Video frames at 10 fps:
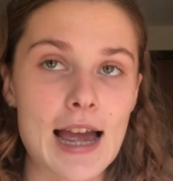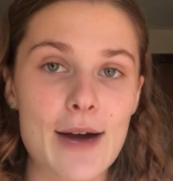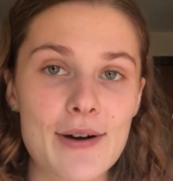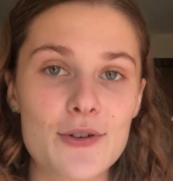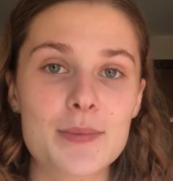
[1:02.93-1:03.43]

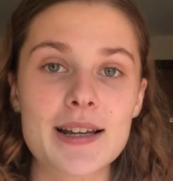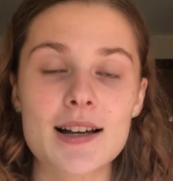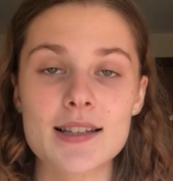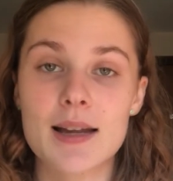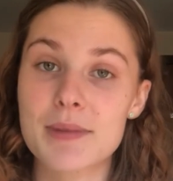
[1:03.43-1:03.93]
However,
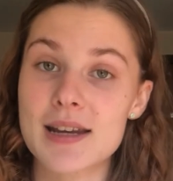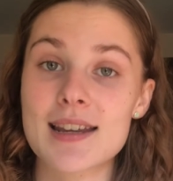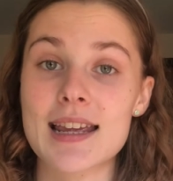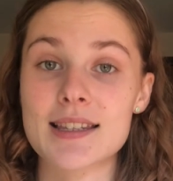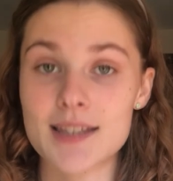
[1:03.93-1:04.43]
because I'm
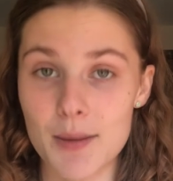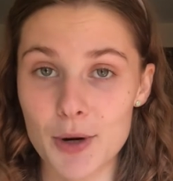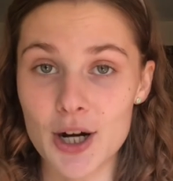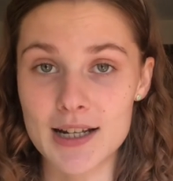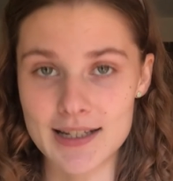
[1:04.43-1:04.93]
a
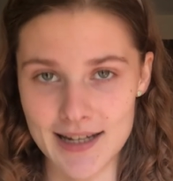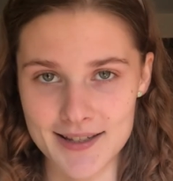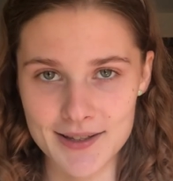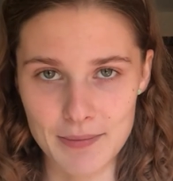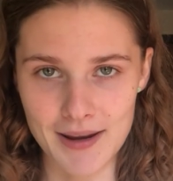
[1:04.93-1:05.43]
summer
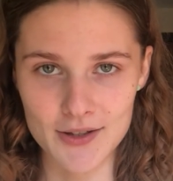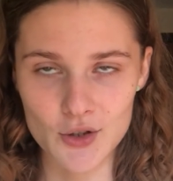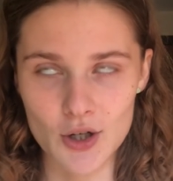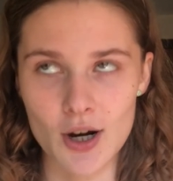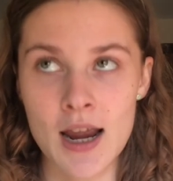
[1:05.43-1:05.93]
condensed
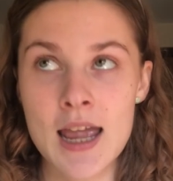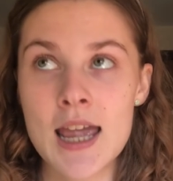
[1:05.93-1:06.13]
semester,